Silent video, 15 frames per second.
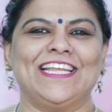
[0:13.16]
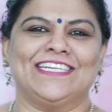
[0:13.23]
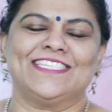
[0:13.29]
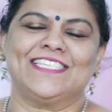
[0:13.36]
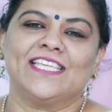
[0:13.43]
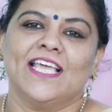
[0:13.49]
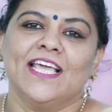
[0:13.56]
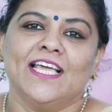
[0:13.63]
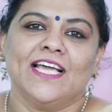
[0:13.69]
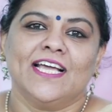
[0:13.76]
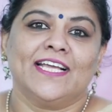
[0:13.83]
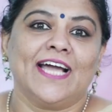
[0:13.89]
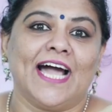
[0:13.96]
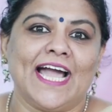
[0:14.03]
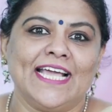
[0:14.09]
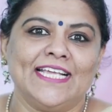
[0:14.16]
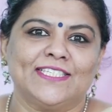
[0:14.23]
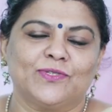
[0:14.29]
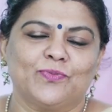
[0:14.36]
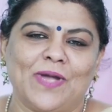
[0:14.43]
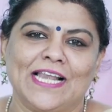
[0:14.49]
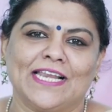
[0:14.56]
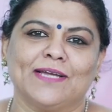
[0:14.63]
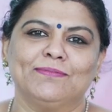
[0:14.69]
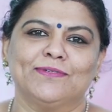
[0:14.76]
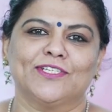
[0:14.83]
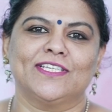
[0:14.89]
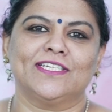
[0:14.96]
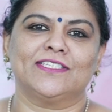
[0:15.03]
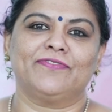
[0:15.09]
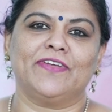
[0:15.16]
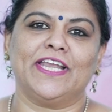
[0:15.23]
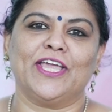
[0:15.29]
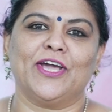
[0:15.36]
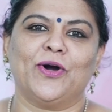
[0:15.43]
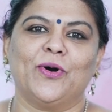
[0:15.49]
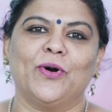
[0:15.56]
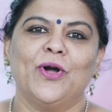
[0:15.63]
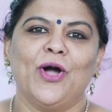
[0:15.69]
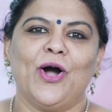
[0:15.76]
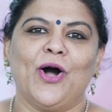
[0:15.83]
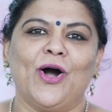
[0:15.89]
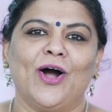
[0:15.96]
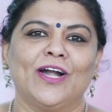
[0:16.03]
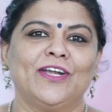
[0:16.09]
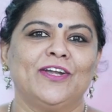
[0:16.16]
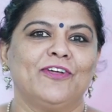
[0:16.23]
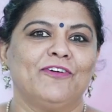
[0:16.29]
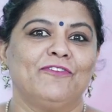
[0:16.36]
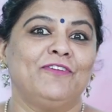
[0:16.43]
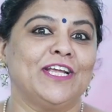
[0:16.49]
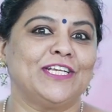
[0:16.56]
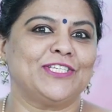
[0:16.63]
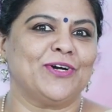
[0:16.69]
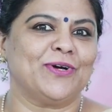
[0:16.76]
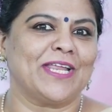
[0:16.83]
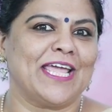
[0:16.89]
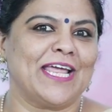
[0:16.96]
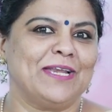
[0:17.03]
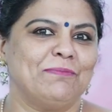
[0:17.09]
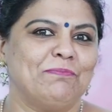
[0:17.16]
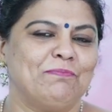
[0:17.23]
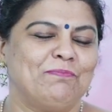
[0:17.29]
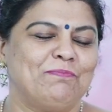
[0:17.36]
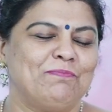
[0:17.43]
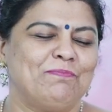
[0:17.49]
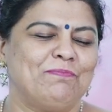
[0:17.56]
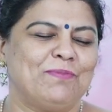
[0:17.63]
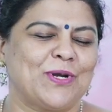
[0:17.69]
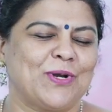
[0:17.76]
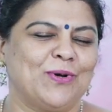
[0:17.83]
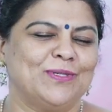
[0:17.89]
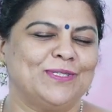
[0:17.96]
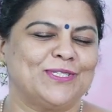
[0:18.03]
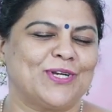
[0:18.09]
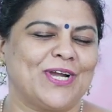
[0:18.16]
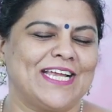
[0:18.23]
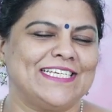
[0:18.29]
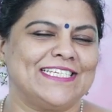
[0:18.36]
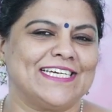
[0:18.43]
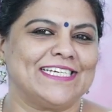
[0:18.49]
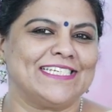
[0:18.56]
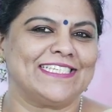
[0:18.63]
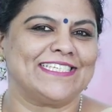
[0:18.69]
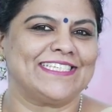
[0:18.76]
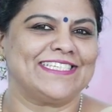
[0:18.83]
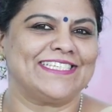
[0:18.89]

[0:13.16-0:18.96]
it! Guys, welcome to this video on Victorian prose writers.